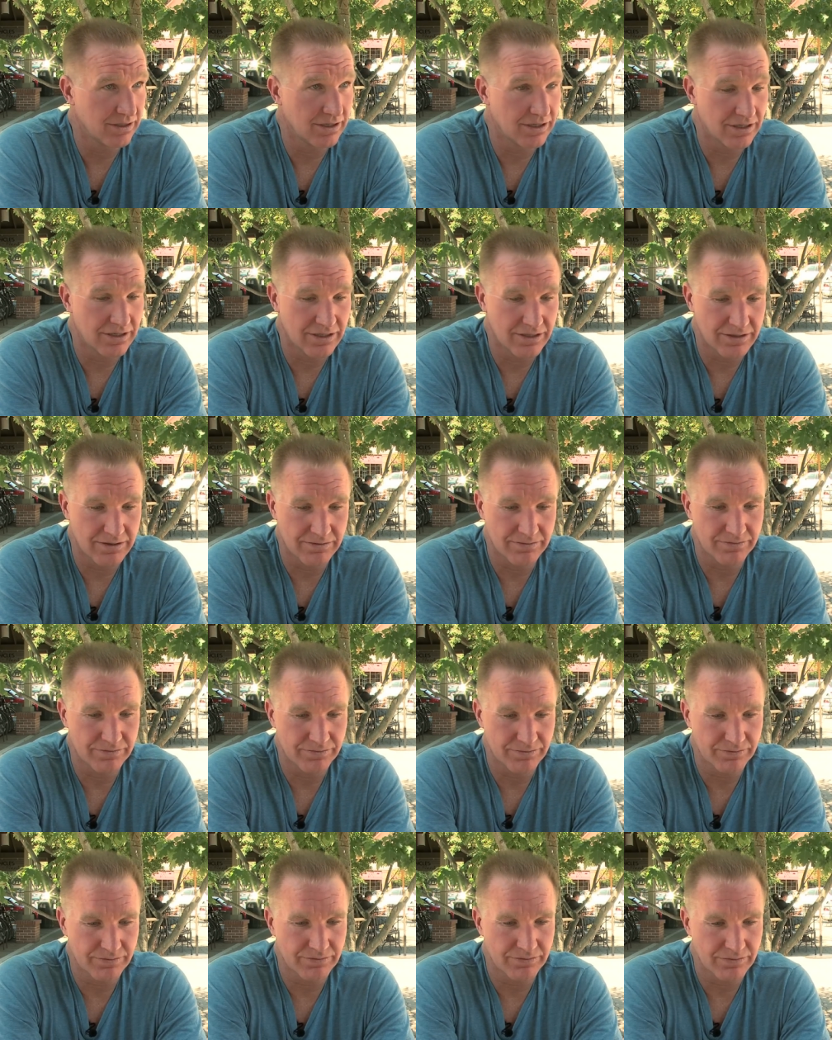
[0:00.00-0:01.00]
Um,
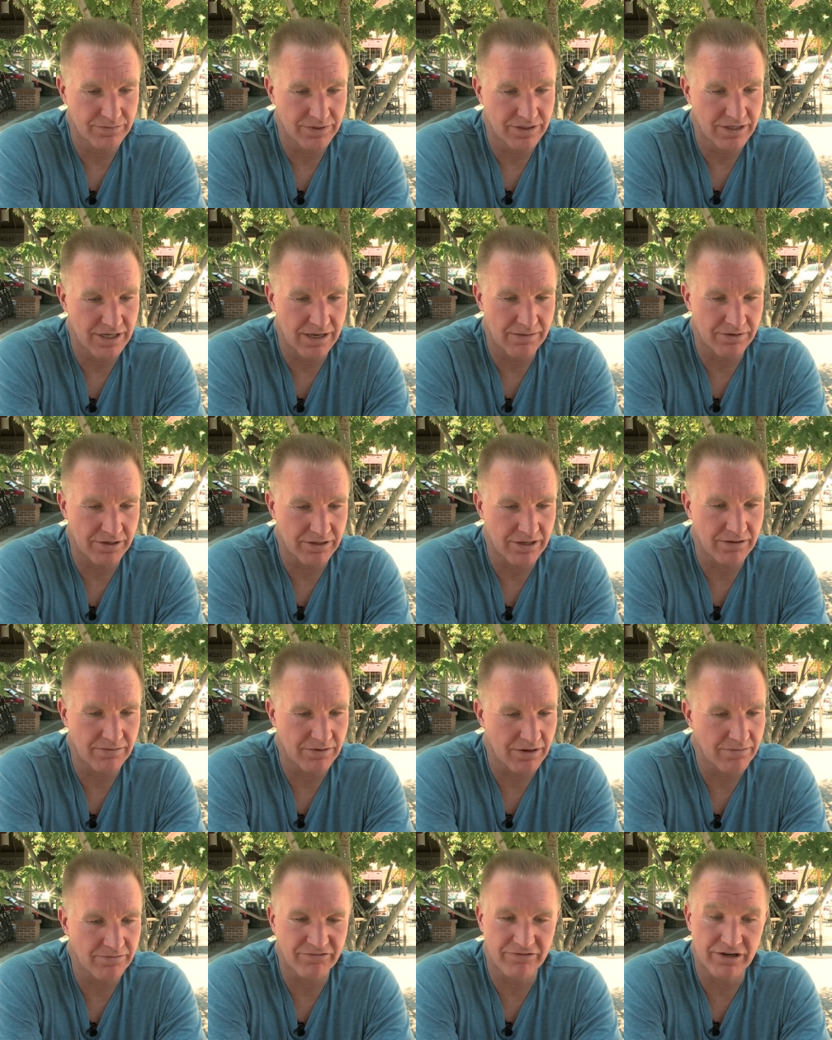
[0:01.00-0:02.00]
yeah, but I'm,
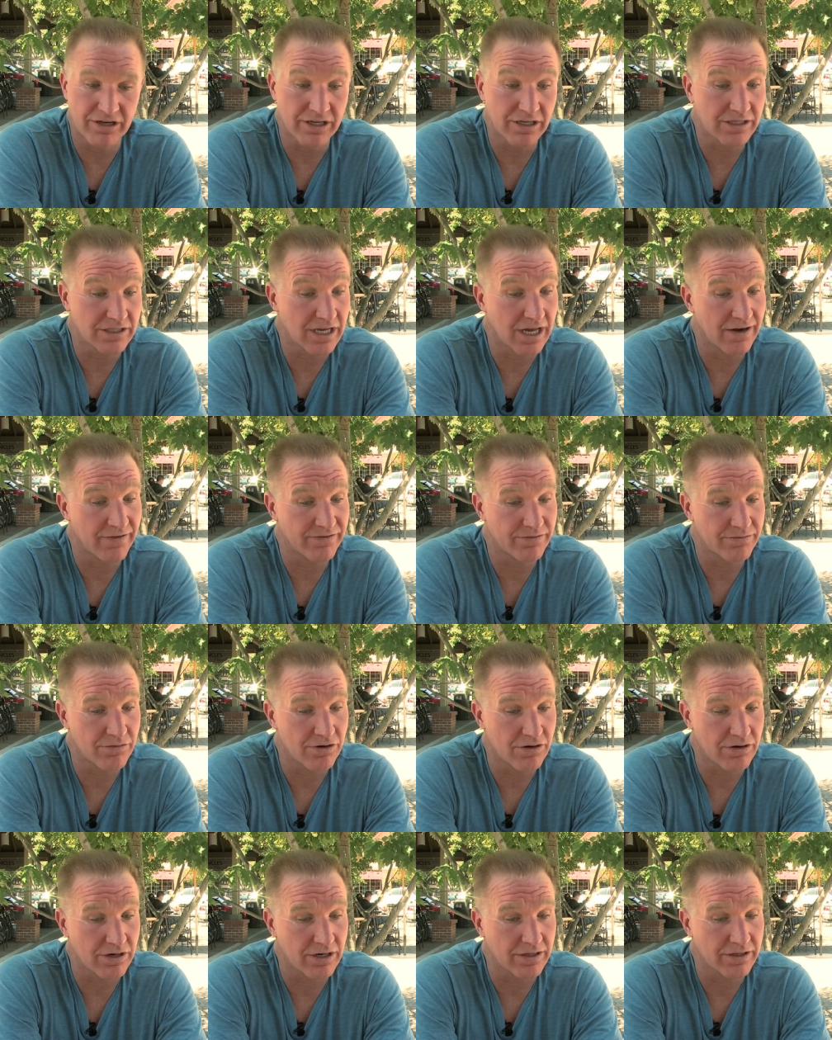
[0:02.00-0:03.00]
I'm, really excited for
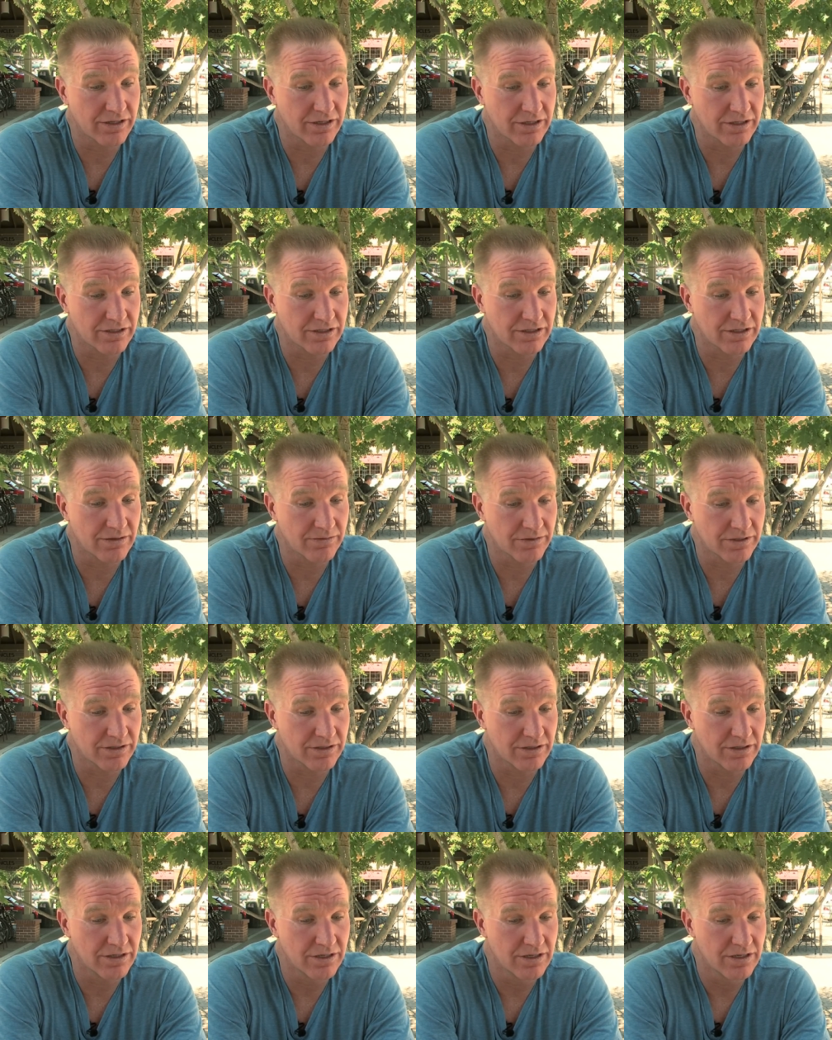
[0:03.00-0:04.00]
Mark. I think it's something.
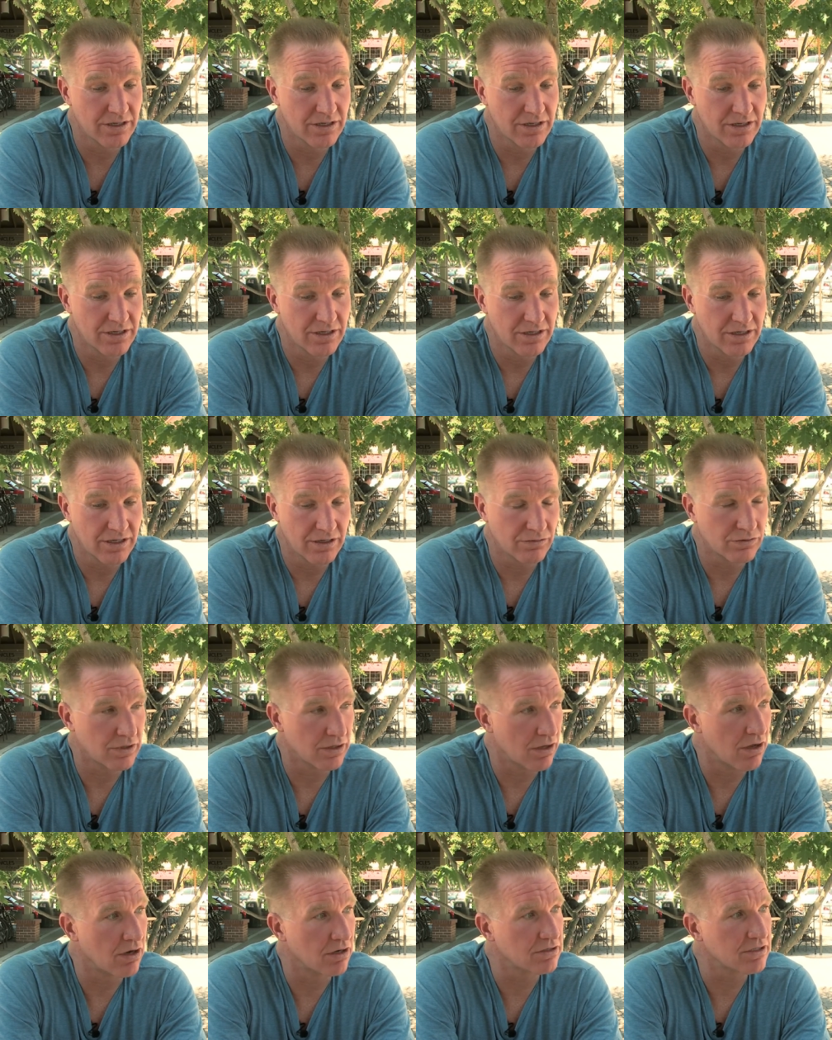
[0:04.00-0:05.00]
It was a
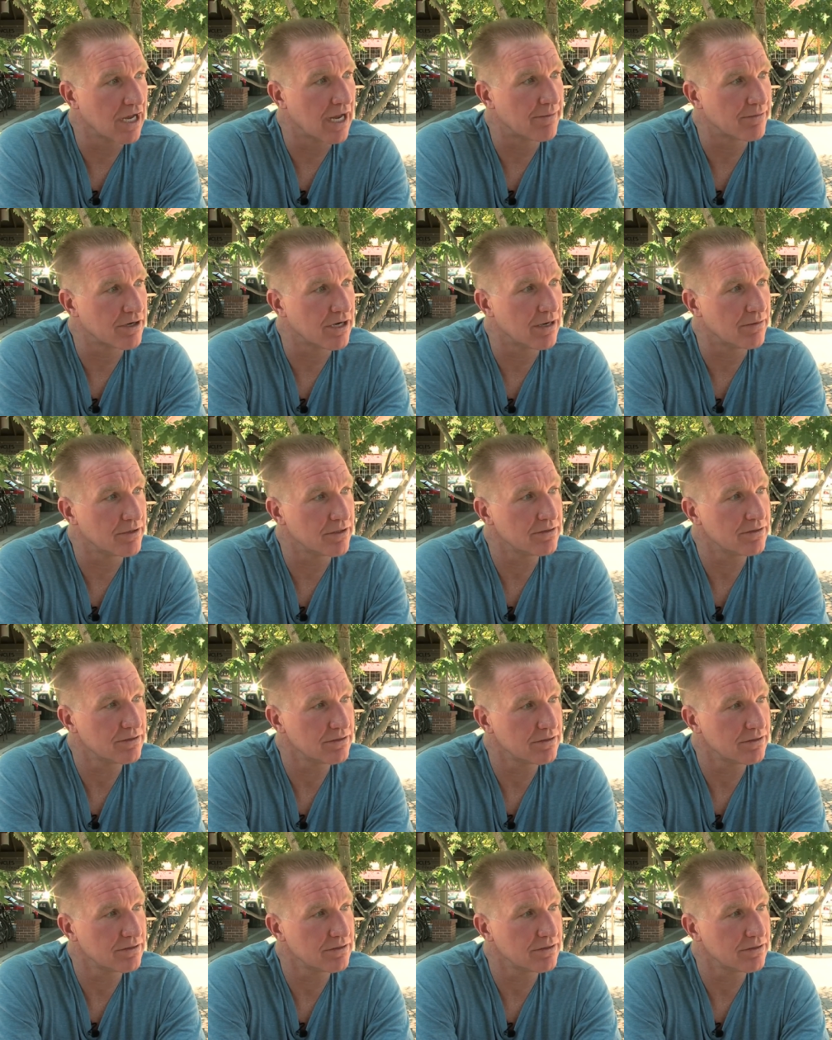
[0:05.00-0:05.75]
long time coming,